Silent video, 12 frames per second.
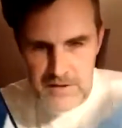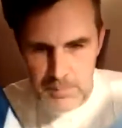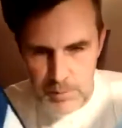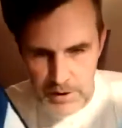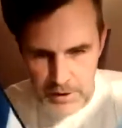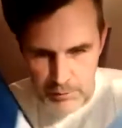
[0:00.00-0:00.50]
to
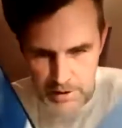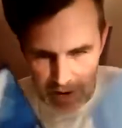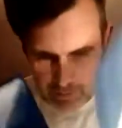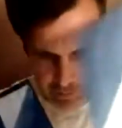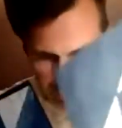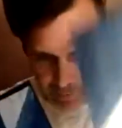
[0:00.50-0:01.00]
play
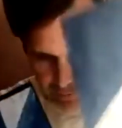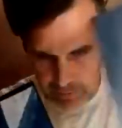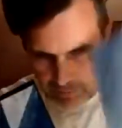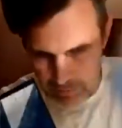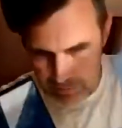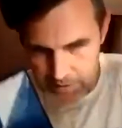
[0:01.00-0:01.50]
around with
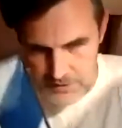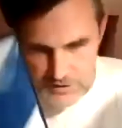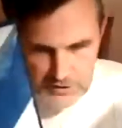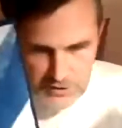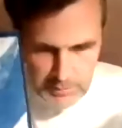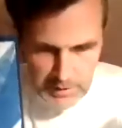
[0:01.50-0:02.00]
these
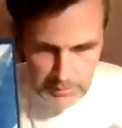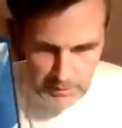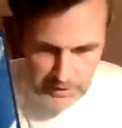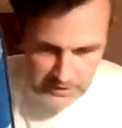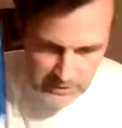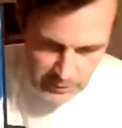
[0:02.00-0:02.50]
tissue paper
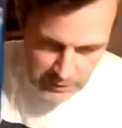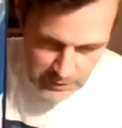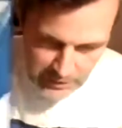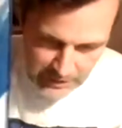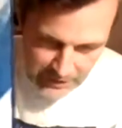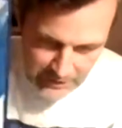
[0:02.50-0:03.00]
things, so you
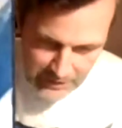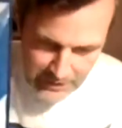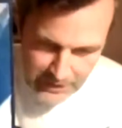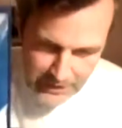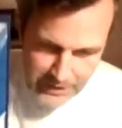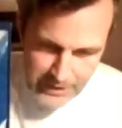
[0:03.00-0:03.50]
can get
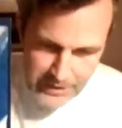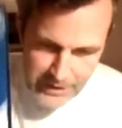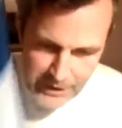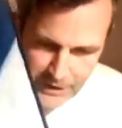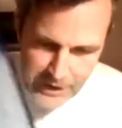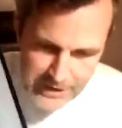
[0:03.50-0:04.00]

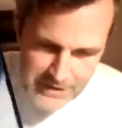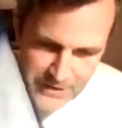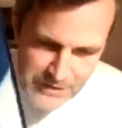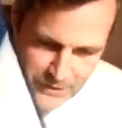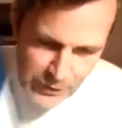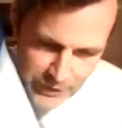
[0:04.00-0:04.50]
a nice
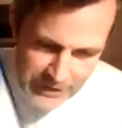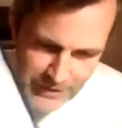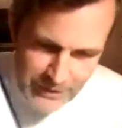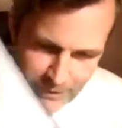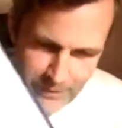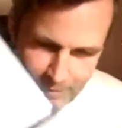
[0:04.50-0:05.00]
solid
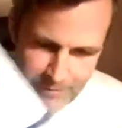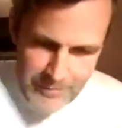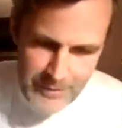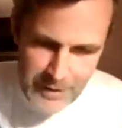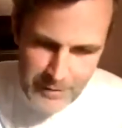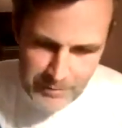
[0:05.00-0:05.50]

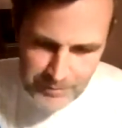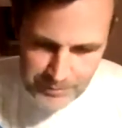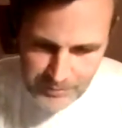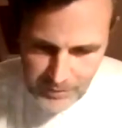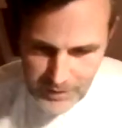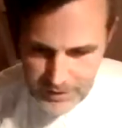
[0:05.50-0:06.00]

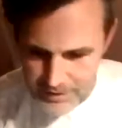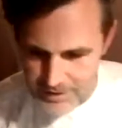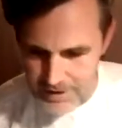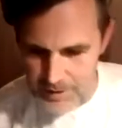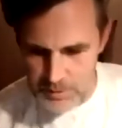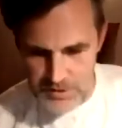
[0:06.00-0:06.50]

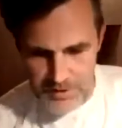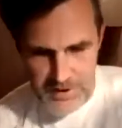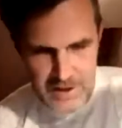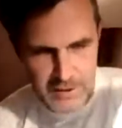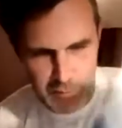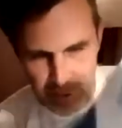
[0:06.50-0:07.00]
image at the
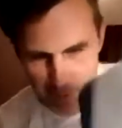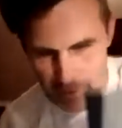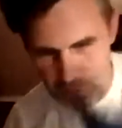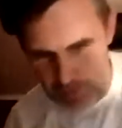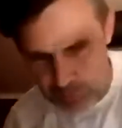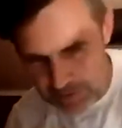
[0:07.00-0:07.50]
end, rather than
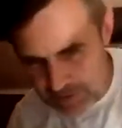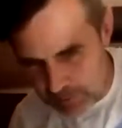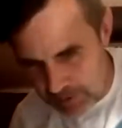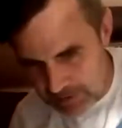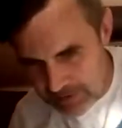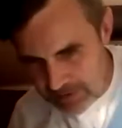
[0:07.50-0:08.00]
the one that's a
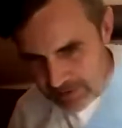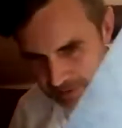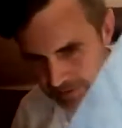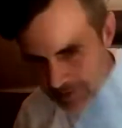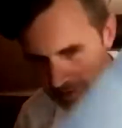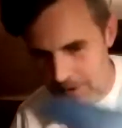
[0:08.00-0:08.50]
bit
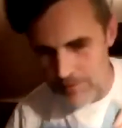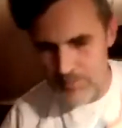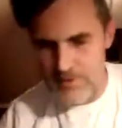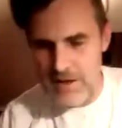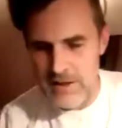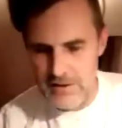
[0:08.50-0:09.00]

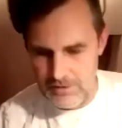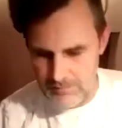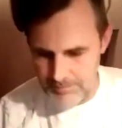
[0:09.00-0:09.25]
delicate,